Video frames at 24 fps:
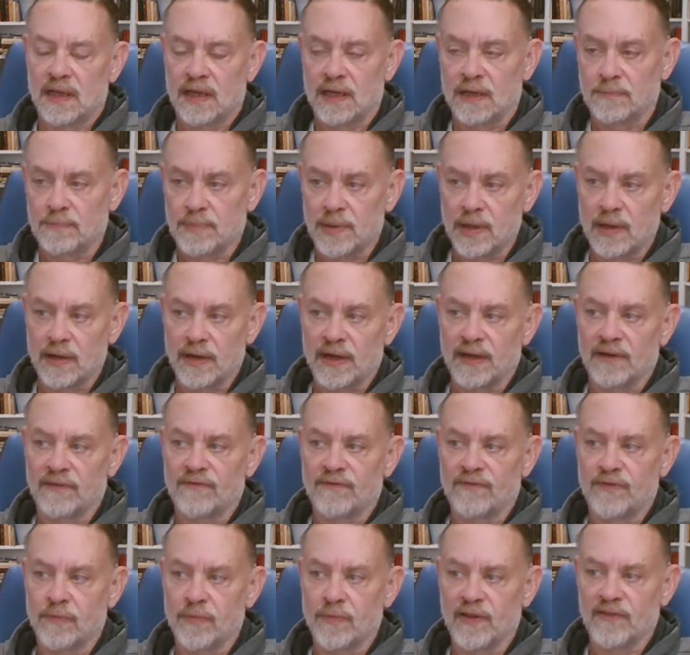a
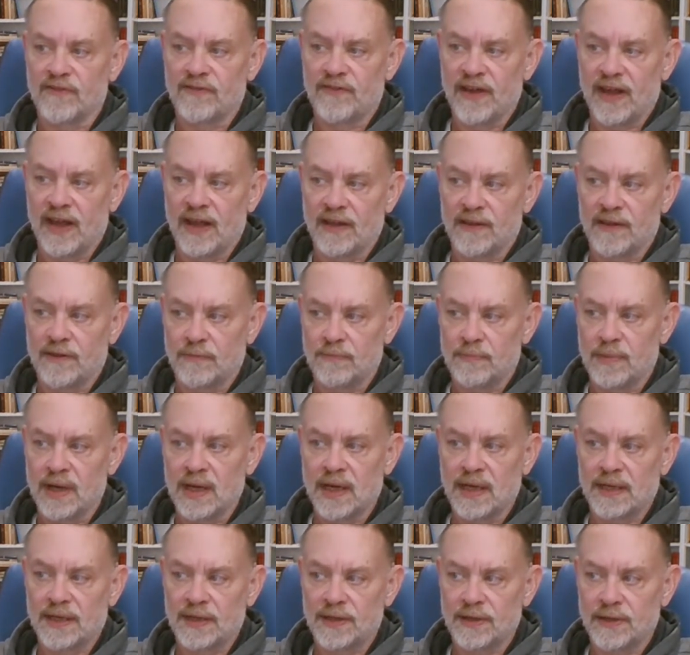departing from the faith
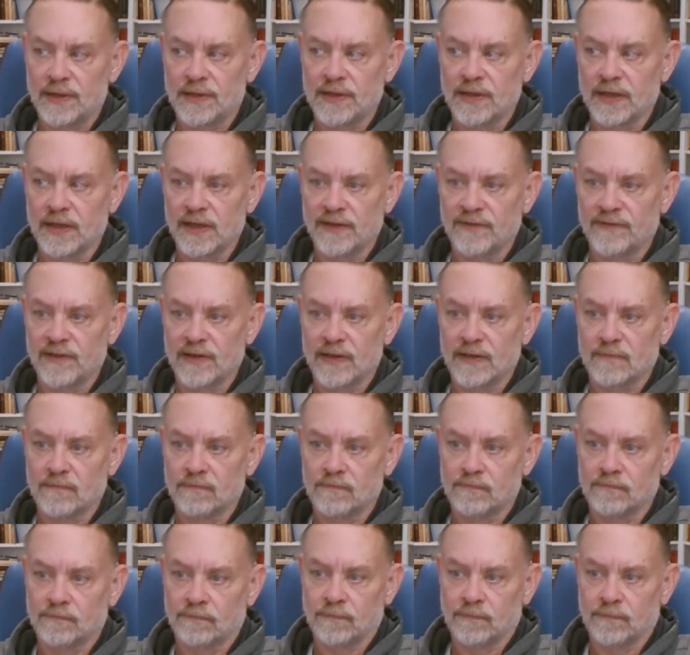by her delivered.